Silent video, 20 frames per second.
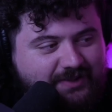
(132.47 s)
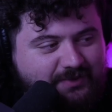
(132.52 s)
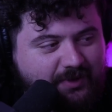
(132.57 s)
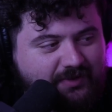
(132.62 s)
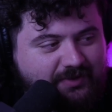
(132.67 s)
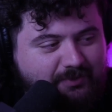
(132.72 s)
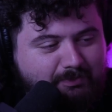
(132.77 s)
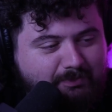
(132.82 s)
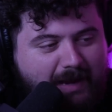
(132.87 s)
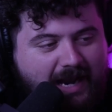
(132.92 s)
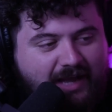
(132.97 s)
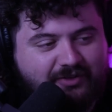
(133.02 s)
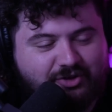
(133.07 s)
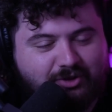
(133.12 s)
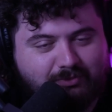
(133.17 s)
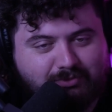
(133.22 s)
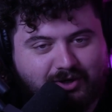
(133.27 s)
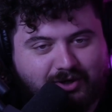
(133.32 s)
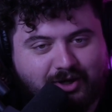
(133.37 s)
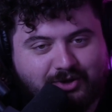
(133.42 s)
with
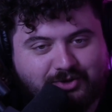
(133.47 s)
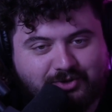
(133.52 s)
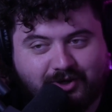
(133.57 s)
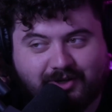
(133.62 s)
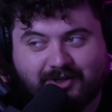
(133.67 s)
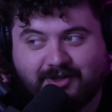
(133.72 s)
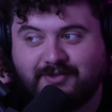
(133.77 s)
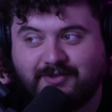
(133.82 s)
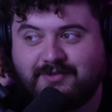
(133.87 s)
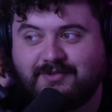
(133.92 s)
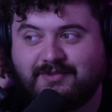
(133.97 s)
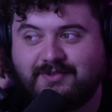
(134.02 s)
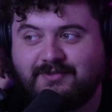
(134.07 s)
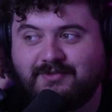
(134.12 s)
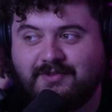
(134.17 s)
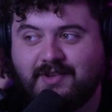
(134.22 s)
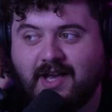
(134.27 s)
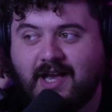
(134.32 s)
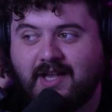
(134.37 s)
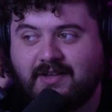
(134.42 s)
Matthew Broderick and
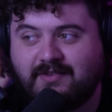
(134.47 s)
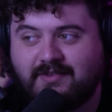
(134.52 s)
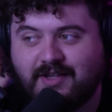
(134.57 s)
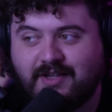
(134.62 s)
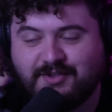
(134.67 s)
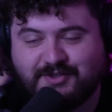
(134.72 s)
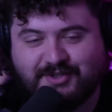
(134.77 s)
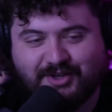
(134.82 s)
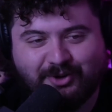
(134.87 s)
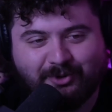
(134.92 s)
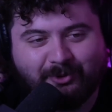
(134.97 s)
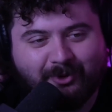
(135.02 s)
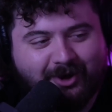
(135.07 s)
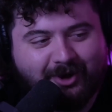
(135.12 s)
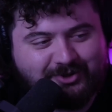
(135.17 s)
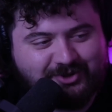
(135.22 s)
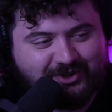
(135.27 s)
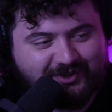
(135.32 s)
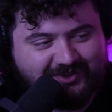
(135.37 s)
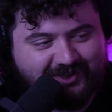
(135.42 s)
Denzel
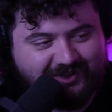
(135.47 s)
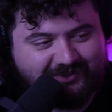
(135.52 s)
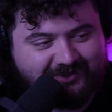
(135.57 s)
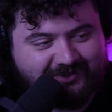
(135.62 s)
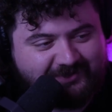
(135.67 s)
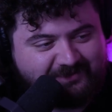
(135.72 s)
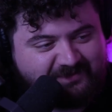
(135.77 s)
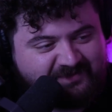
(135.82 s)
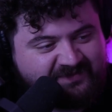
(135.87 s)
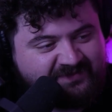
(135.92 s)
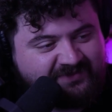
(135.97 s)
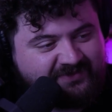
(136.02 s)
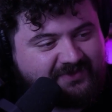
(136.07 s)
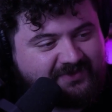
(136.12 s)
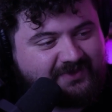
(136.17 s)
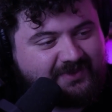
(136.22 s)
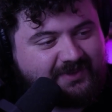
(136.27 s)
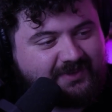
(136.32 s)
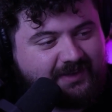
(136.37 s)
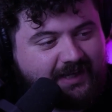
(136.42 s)
Washington. Hmm.
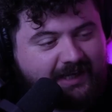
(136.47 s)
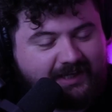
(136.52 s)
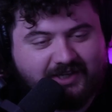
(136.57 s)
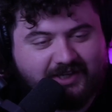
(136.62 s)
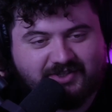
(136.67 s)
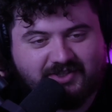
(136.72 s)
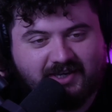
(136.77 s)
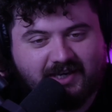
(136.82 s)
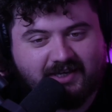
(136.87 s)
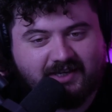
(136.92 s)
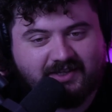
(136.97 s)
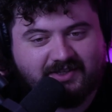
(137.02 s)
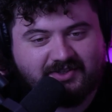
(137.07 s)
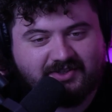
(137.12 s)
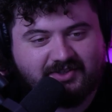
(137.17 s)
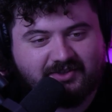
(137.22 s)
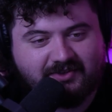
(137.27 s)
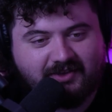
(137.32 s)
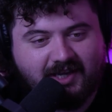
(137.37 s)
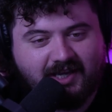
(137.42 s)
It
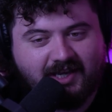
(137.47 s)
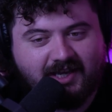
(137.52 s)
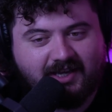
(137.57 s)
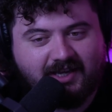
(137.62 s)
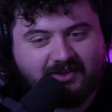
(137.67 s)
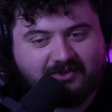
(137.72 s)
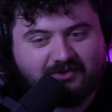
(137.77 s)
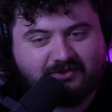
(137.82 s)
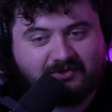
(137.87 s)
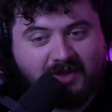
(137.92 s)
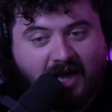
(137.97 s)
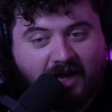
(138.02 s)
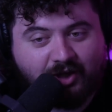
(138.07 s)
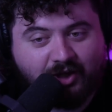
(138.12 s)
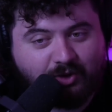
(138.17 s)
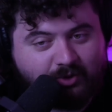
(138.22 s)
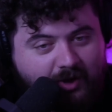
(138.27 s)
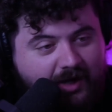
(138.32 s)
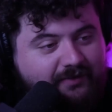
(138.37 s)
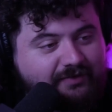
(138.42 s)
is not a
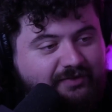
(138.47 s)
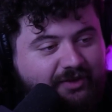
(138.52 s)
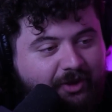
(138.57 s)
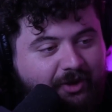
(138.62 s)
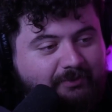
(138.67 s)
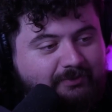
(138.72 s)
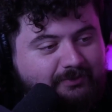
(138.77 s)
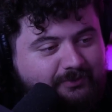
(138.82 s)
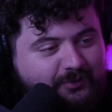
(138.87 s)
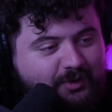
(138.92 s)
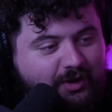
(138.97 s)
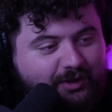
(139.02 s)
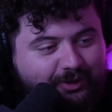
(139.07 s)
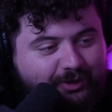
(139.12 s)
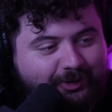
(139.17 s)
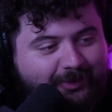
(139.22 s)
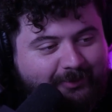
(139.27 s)
great film to learn